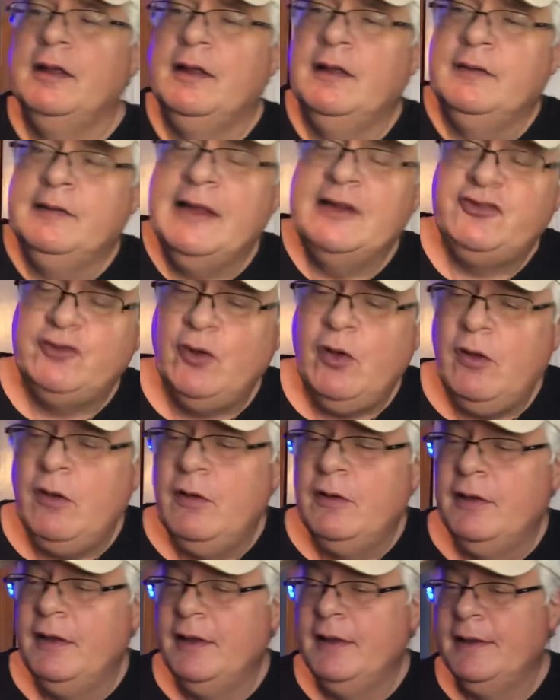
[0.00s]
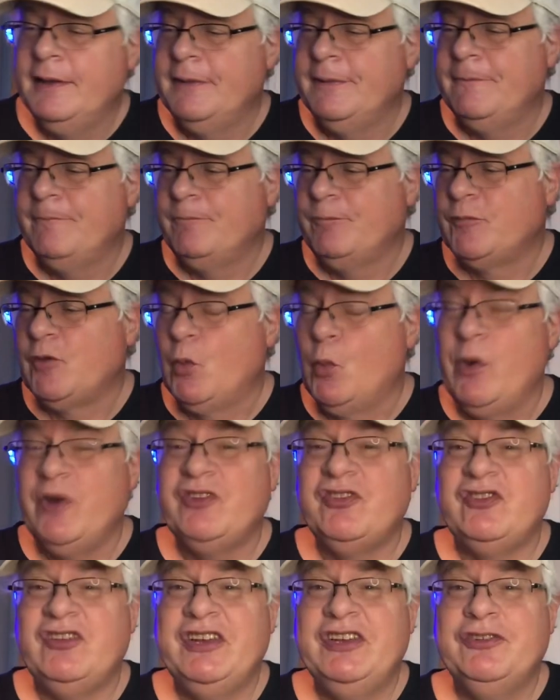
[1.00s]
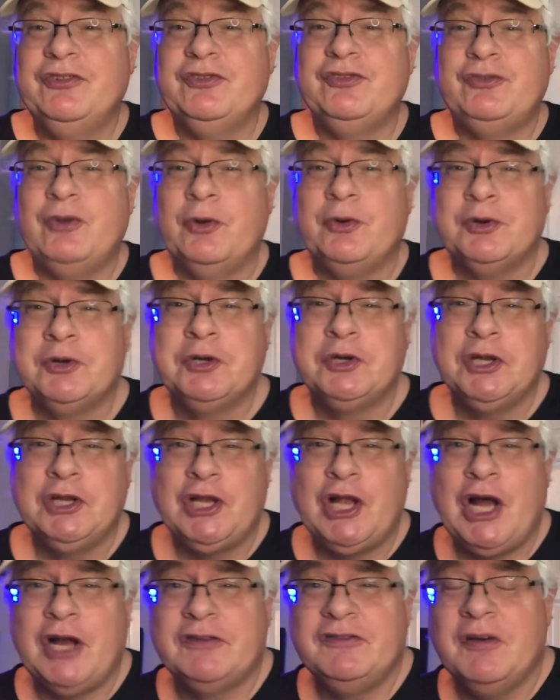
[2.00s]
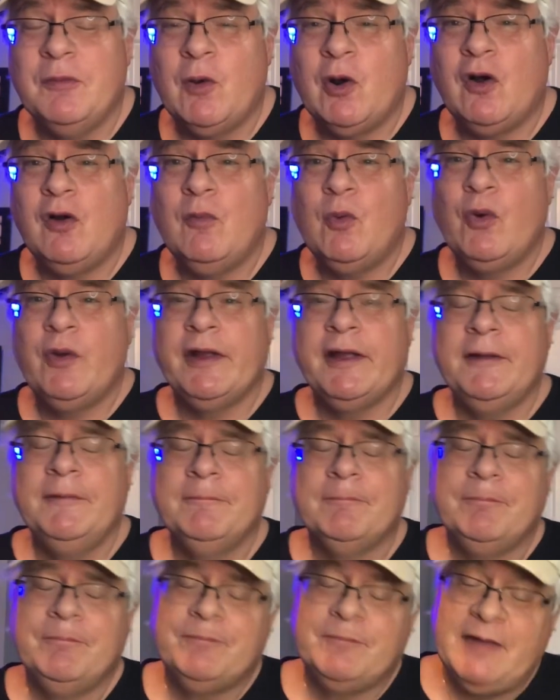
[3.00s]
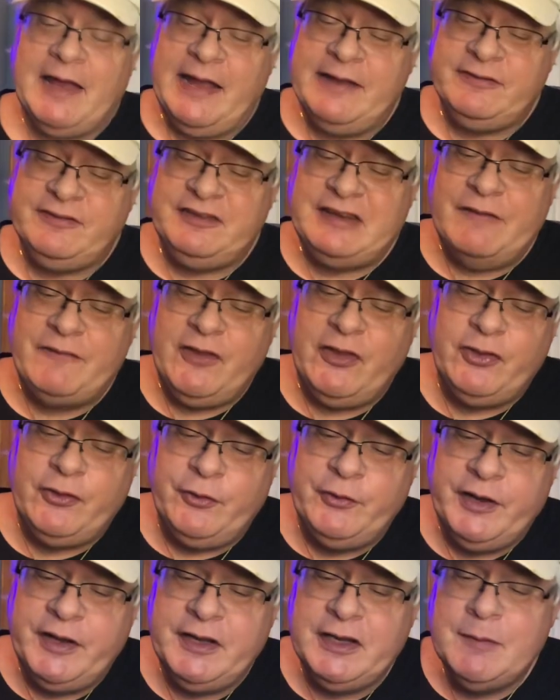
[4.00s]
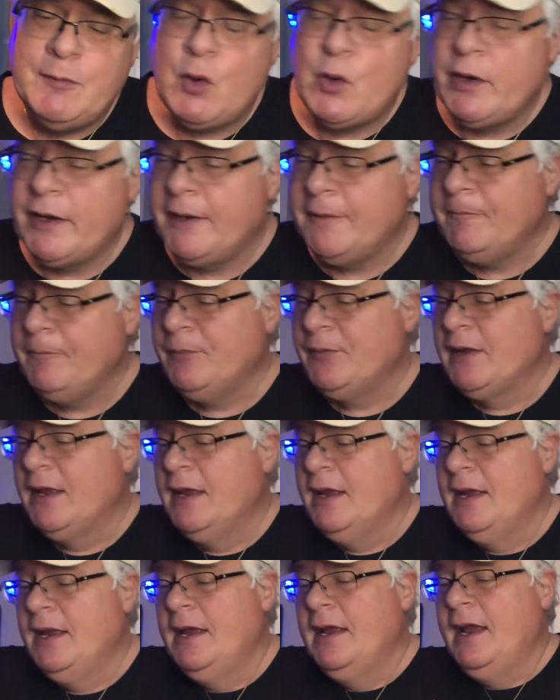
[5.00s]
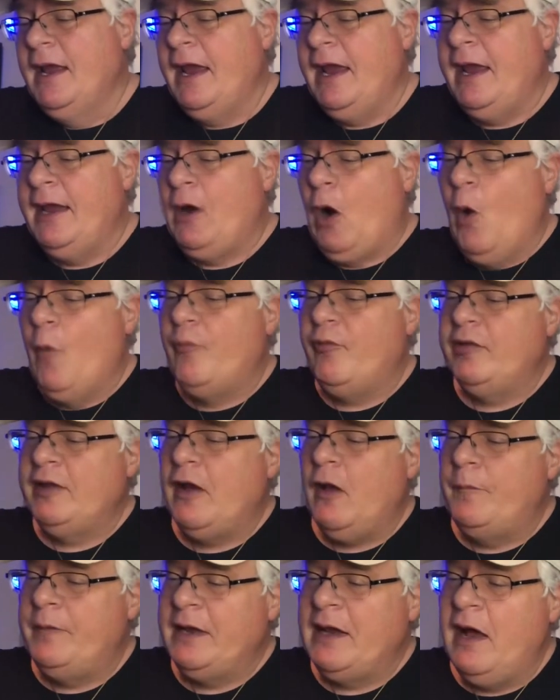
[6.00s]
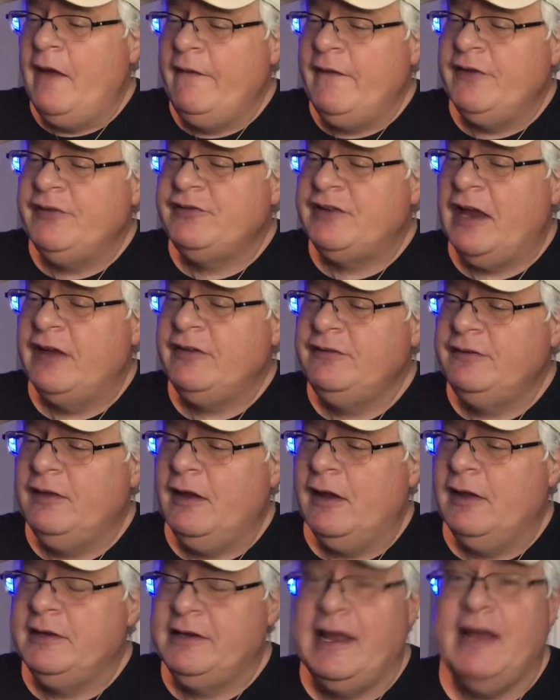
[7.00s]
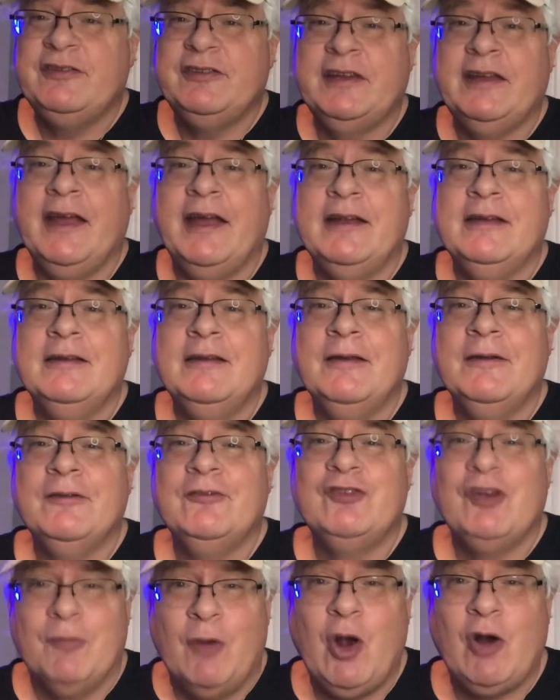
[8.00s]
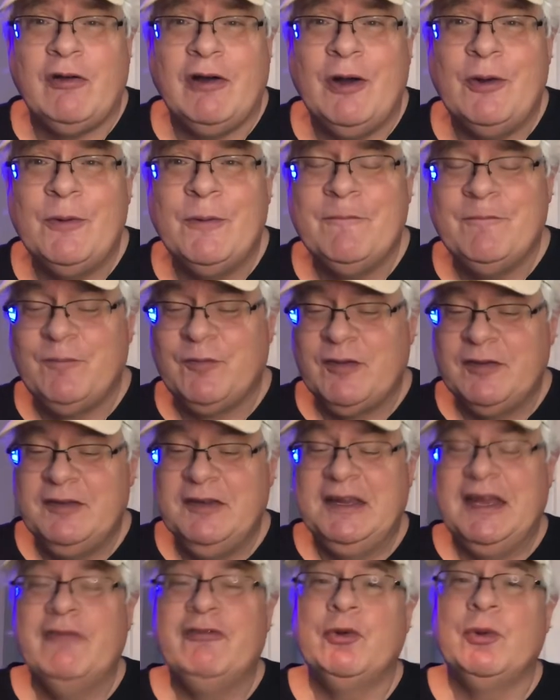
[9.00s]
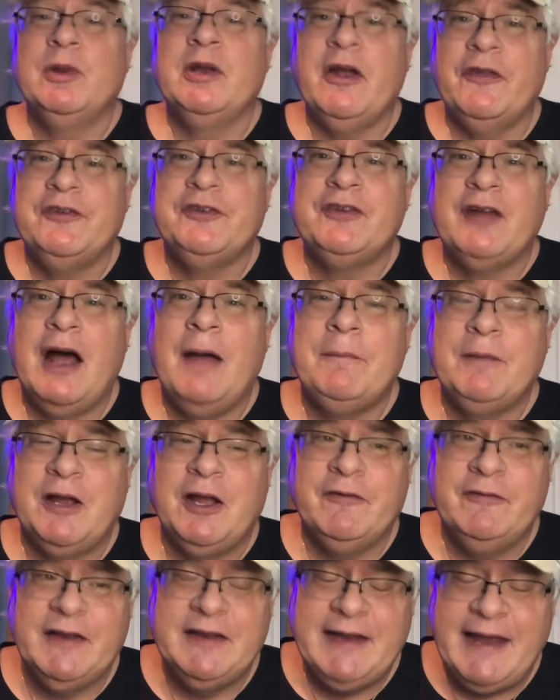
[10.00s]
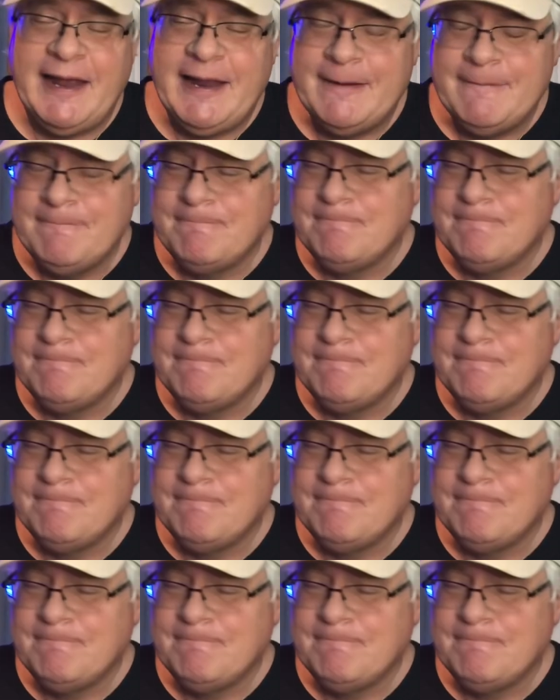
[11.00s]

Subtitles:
Let's all wish Senior Stoner good luck tomorrow morning at 7:30 in the morning, and hopefully I'll be on this yes again tomorrow to give you another topic of the day.